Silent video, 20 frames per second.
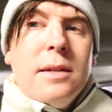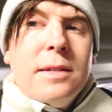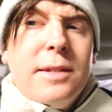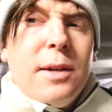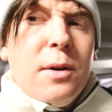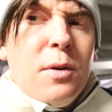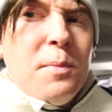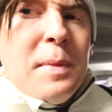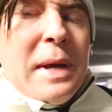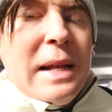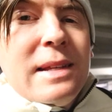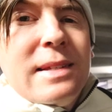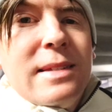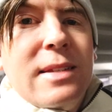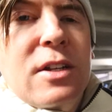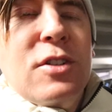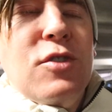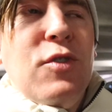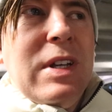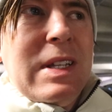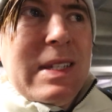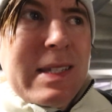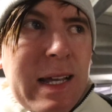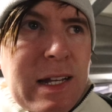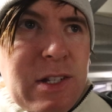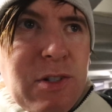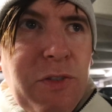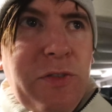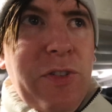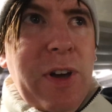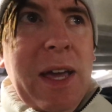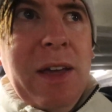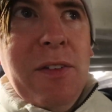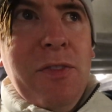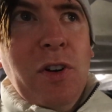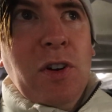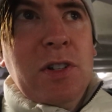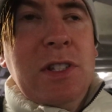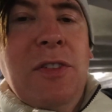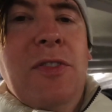So Mila's surgery is scheduled for
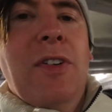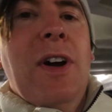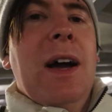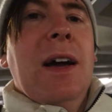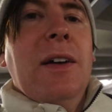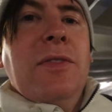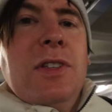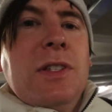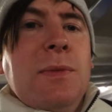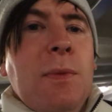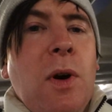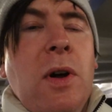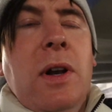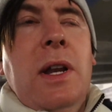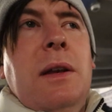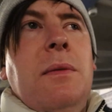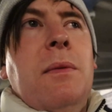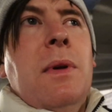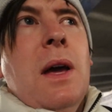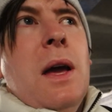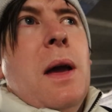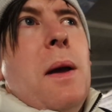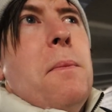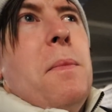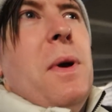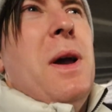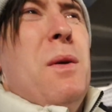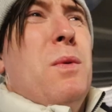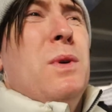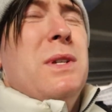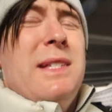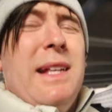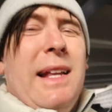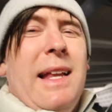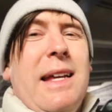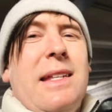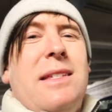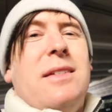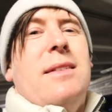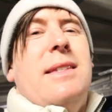8:45 this morning, but it was
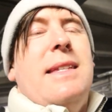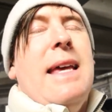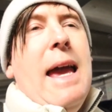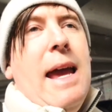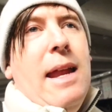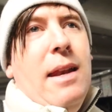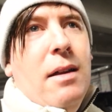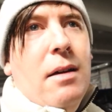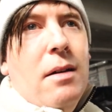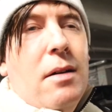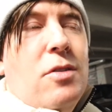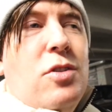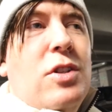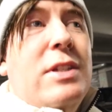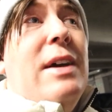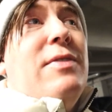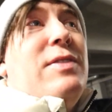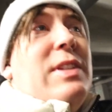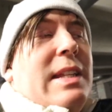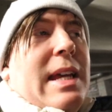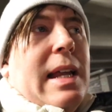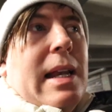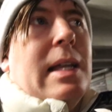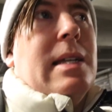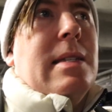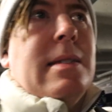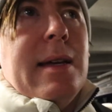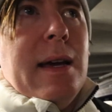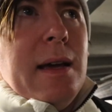delayed till 10, or just after 10 last